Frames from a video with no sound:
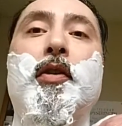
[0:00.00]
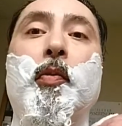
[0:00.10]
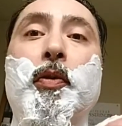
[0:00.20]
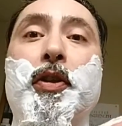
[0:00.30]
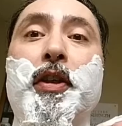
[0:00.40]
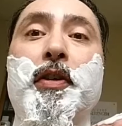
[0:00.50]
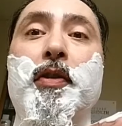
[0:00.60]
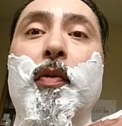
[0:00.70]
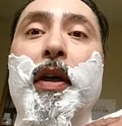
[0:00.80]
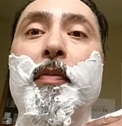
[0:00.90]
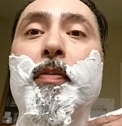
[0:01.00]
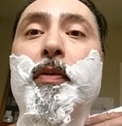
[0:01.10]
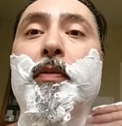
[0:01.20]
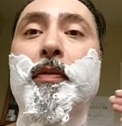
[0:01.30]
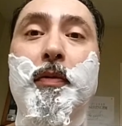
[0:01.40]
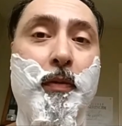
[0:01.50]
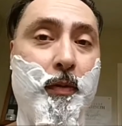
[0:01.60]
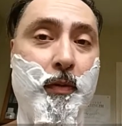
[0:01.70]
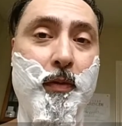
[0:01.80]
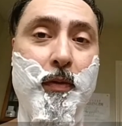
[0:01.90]
Double chin swipe
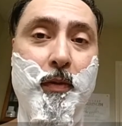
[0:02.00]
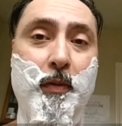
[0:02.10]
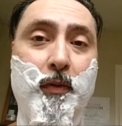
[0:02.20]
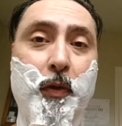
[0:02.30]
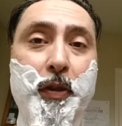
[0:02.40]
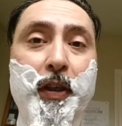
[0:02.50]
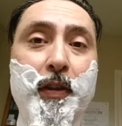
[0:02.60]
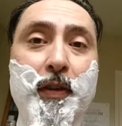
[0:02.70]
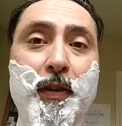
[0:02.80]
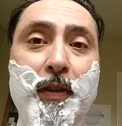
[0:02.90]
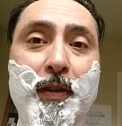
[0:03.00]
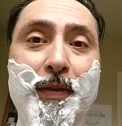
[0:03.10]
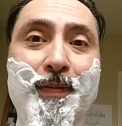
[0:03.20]
for TSE.